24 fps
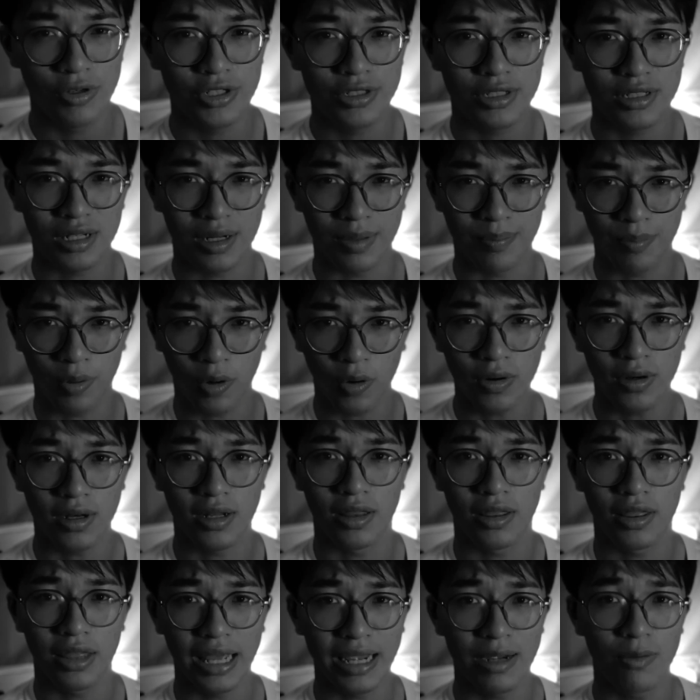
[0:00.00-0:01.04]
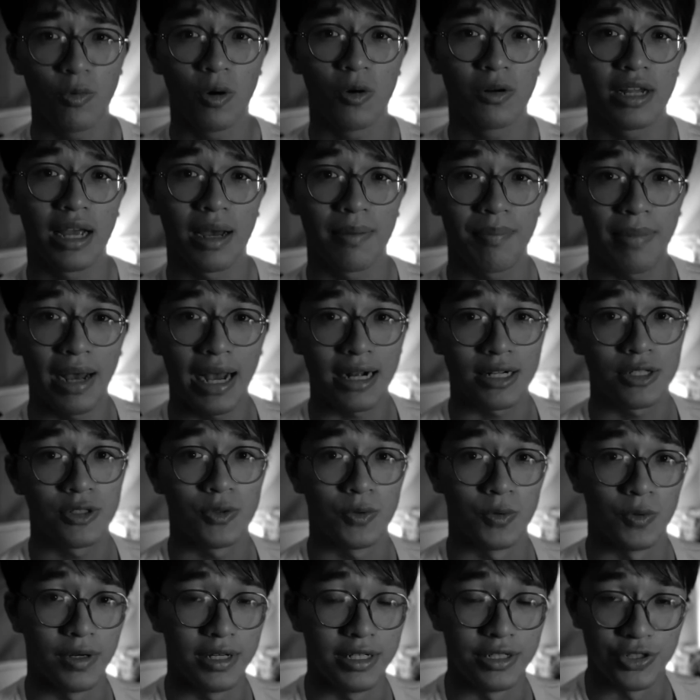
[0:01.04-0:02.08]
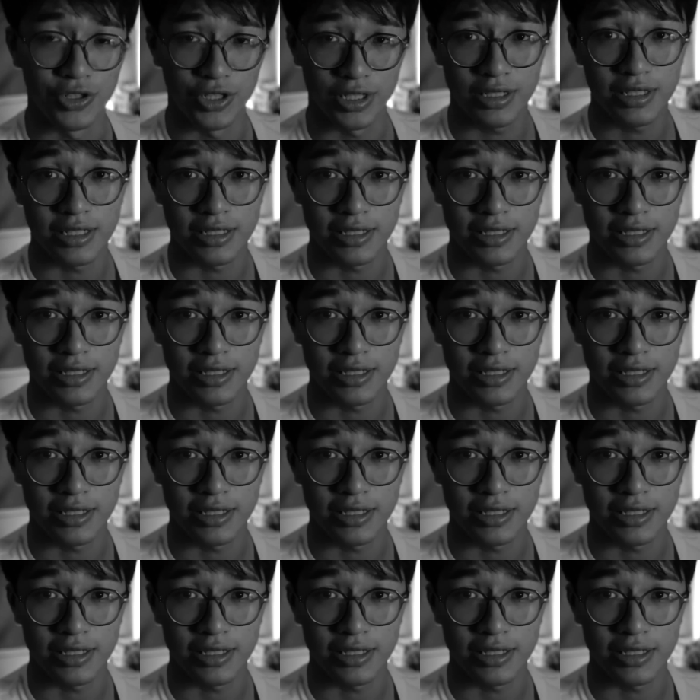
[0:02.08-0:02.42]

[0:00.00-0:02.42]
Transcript: is an important thing we'll get back to in just a